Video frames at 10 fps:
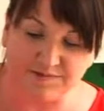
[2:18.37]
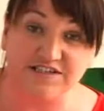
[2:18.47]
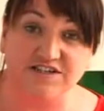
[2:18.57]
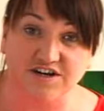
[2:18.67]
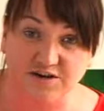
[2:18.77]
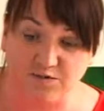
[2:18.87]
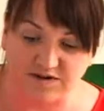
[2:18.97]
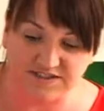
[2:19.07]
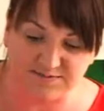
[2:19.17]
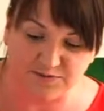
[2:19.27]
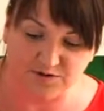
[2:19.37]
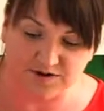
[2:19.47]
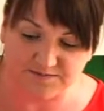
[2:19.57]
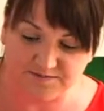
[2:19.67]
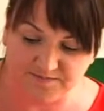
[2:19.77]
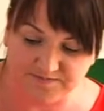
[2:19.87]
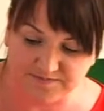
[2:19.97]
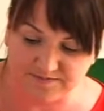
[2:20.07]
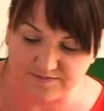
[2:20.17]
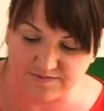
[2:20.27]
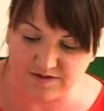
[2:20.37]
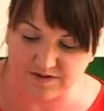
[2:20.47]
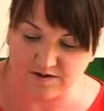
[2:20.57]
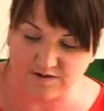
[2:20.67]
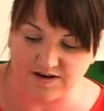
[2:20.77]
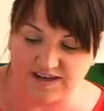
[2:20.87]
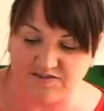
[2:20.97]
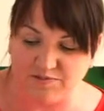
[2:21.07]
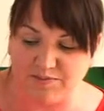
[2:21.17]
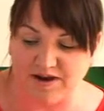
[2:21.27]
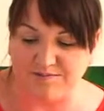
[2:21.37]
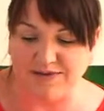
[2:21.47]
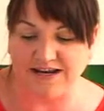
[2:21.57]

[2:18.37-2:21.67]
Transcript: We just turn it once more. We give them about